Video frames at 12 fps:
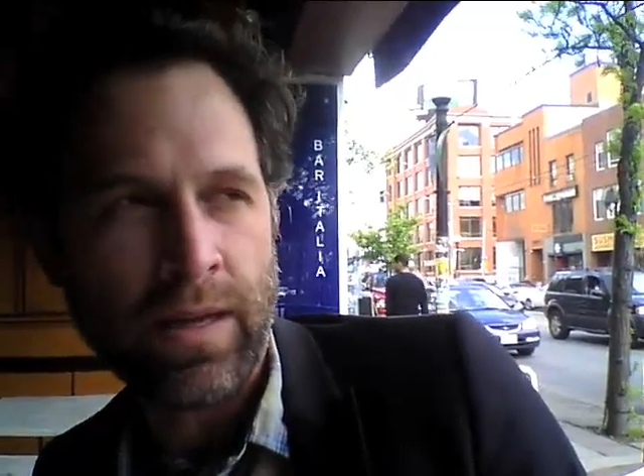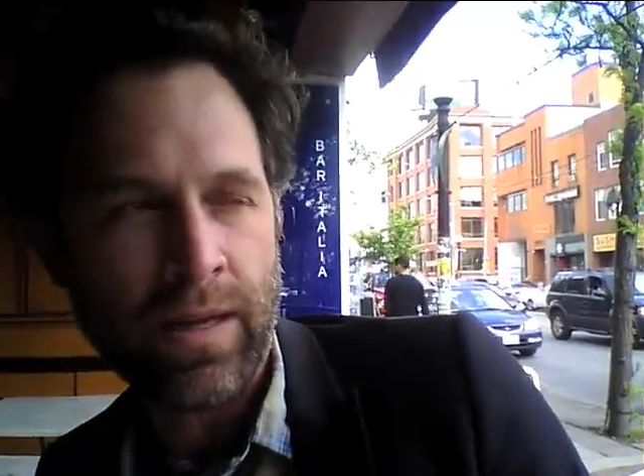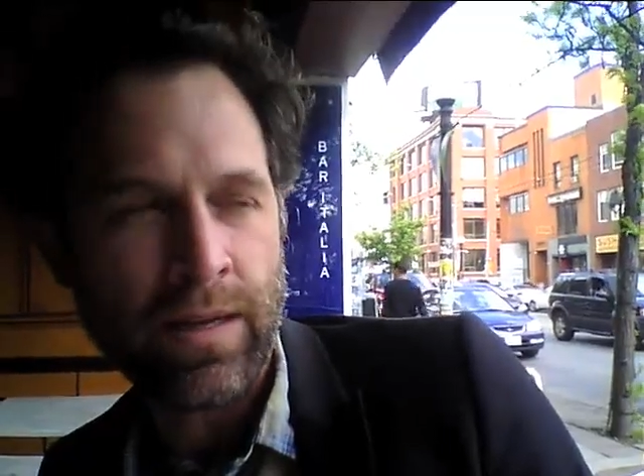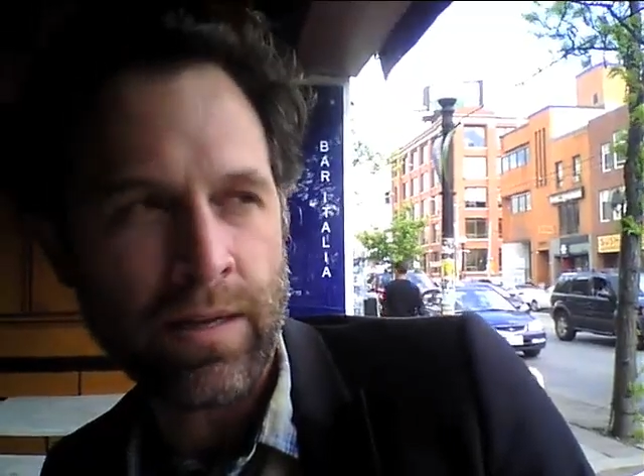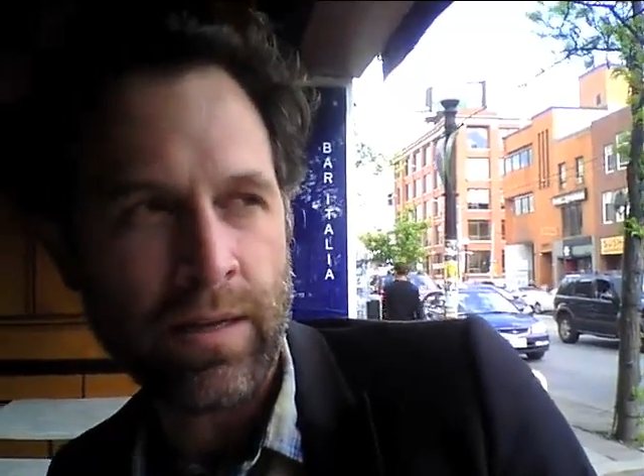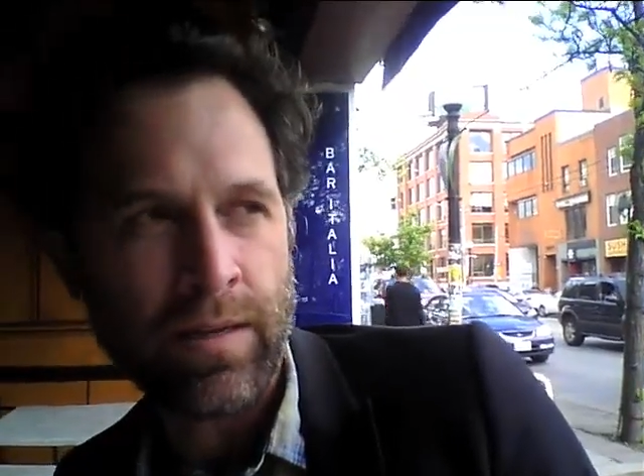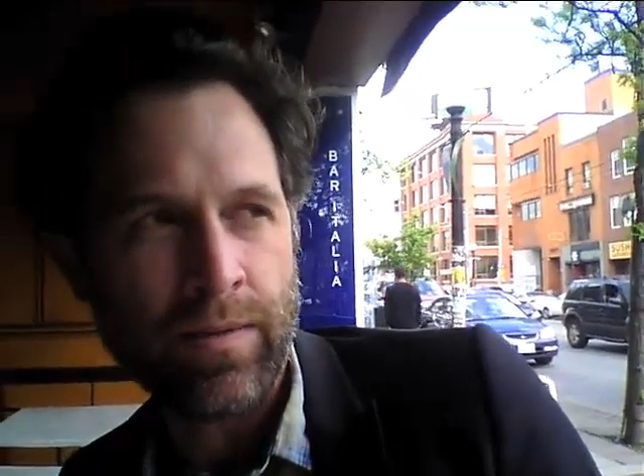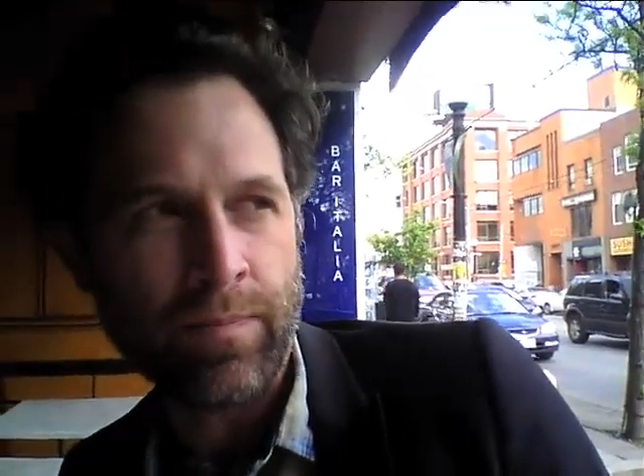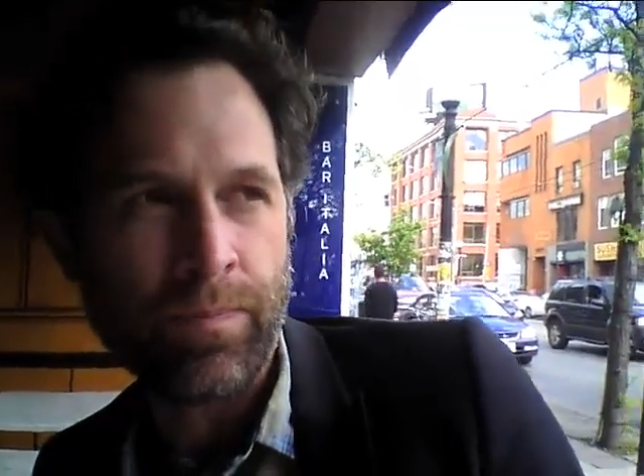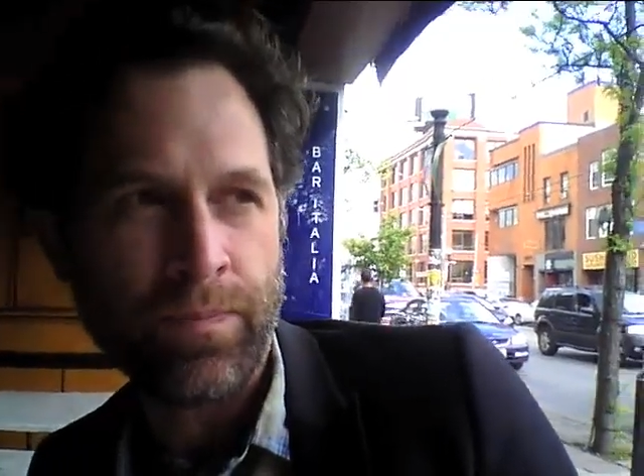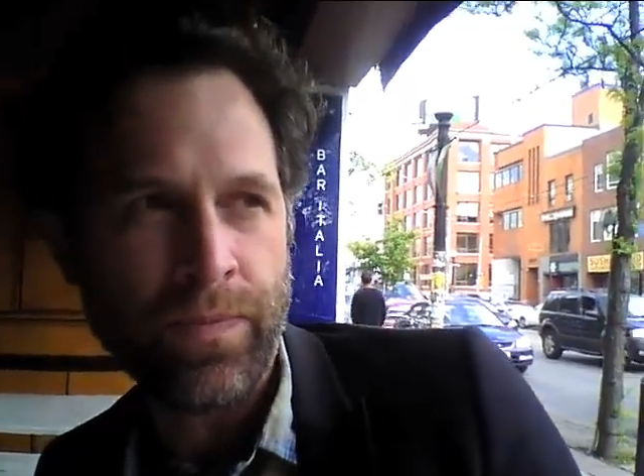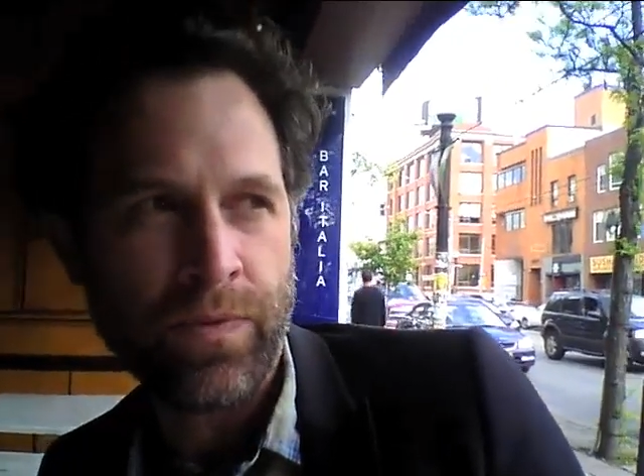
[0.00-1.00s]
in
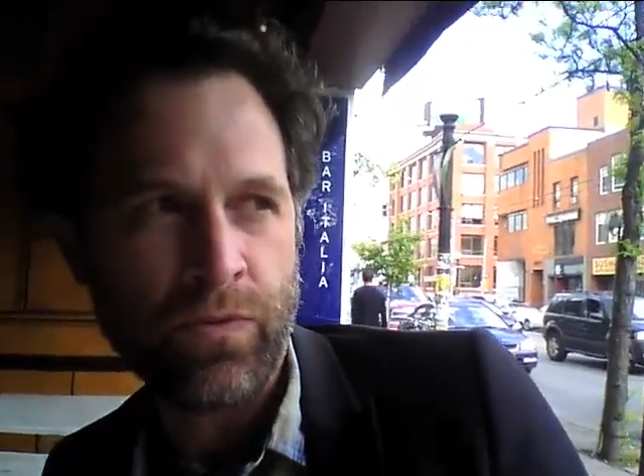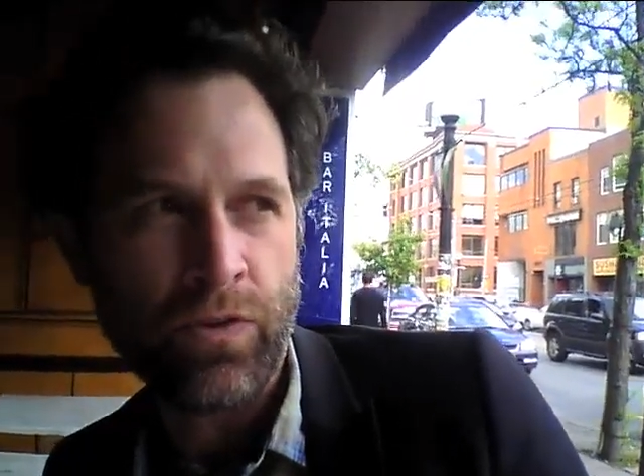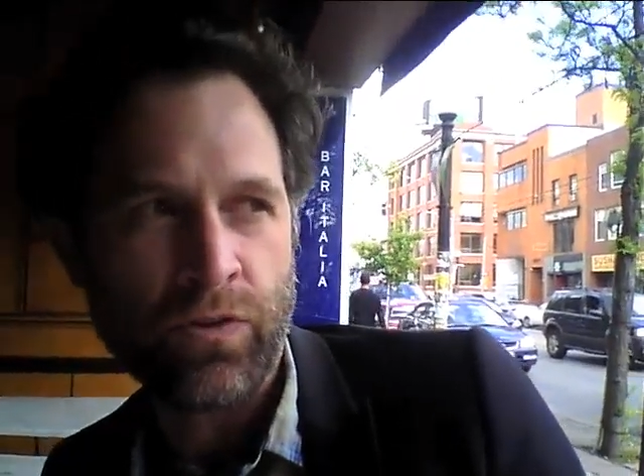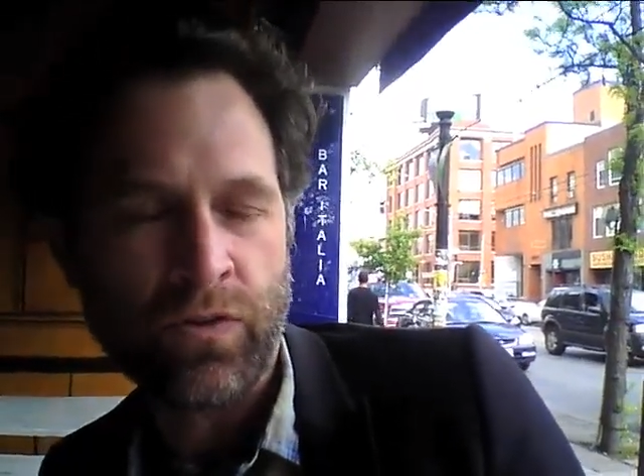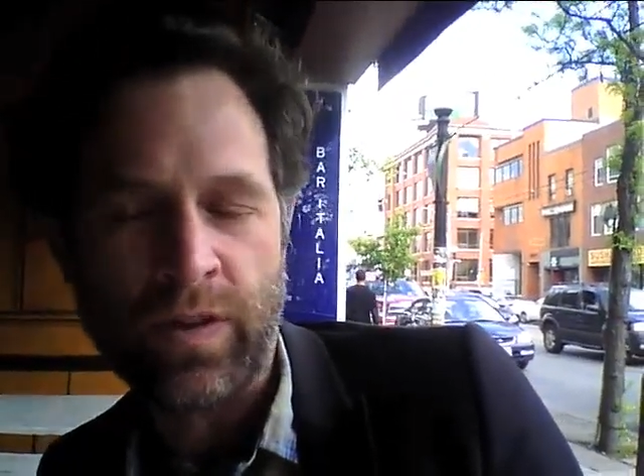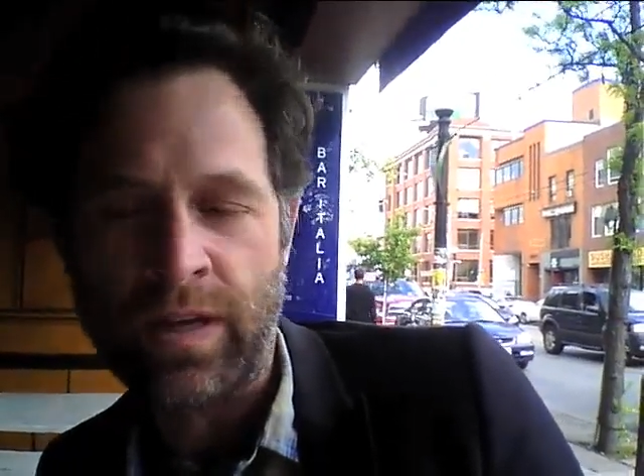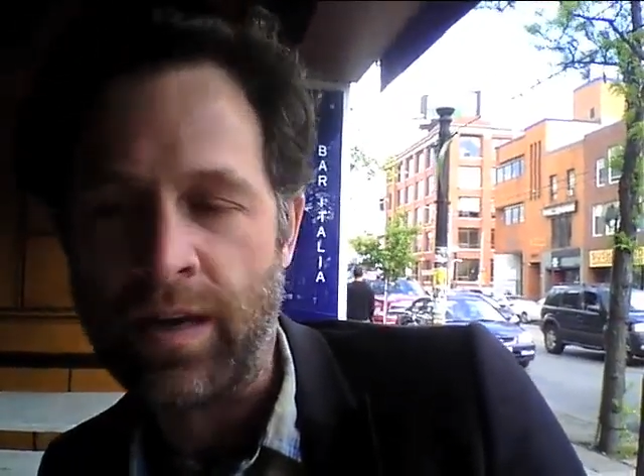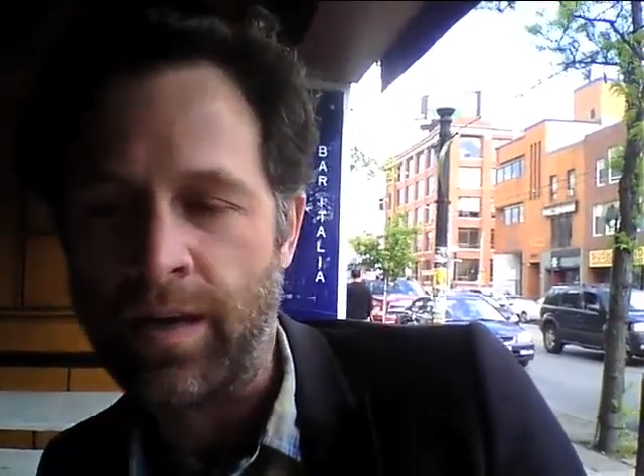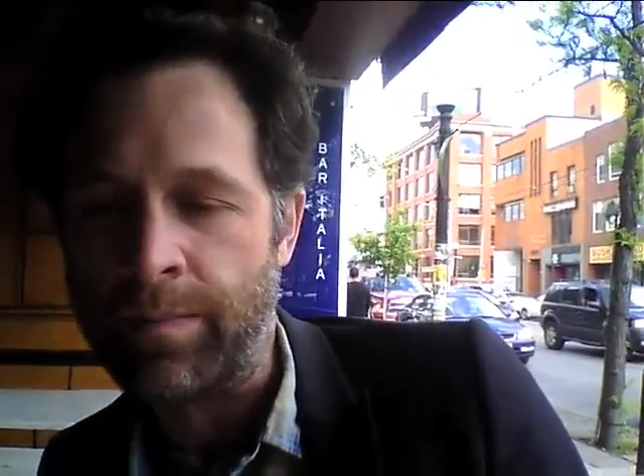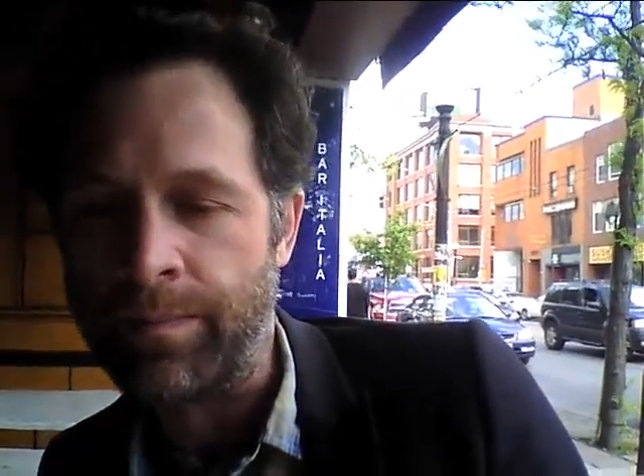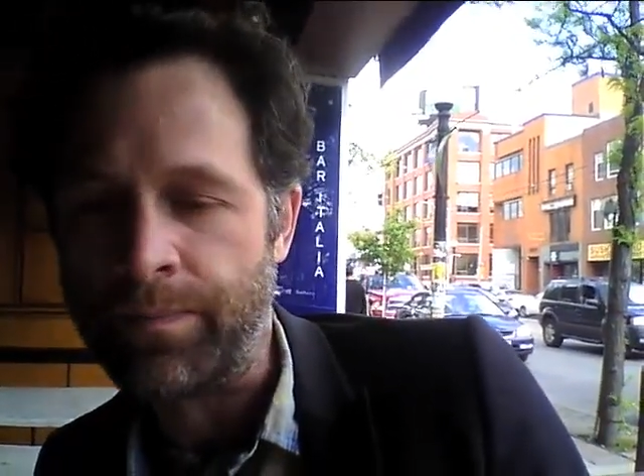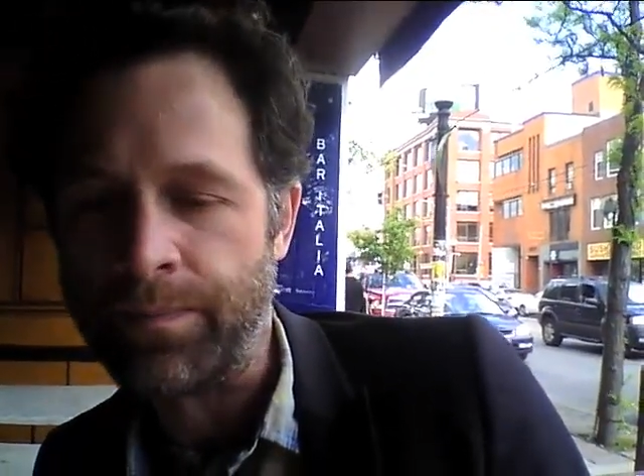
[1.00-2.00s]
just the